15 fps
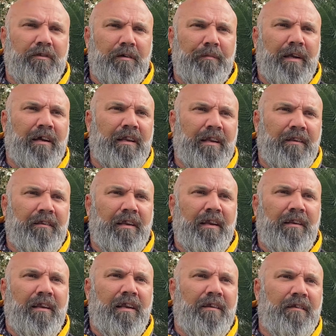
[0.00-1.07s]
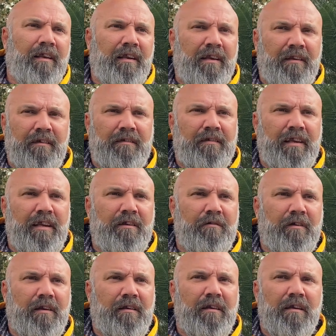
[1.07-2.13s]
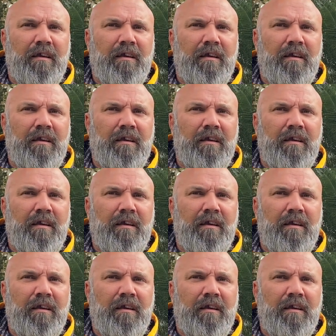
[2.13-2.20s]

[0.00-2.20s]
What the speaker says: them out in secret.